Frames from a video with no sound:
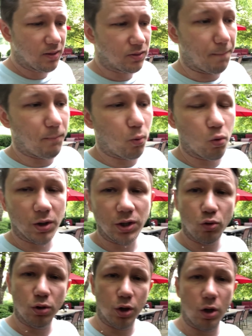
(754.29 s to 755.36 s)
The more
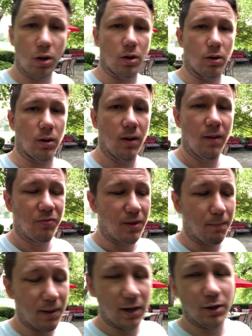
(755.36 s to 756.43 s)
you learn,
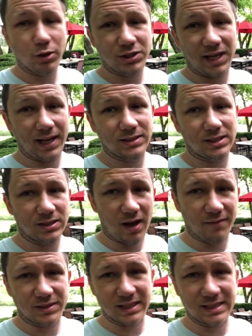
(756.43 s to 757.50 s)
the better your chances
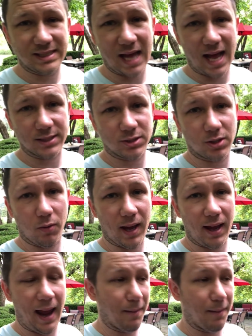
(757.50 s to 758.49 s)
of success, okay?